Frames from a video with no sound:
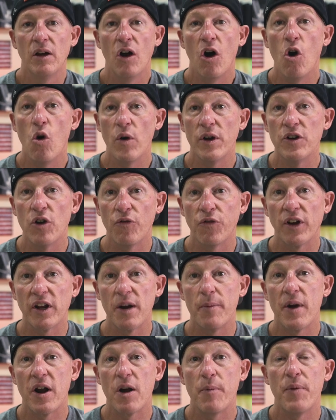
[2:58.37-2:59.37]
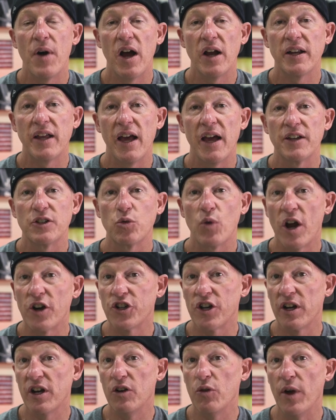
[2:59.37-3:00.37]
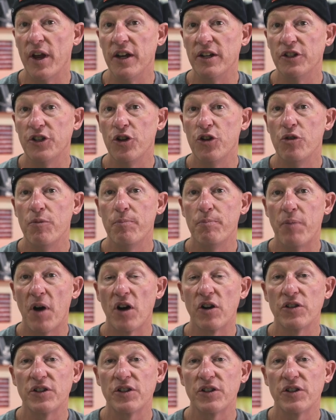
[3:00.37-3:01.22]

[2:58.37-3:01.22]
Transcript: Oh, and don't forget about our podcast. We're actually gonna do a 2-part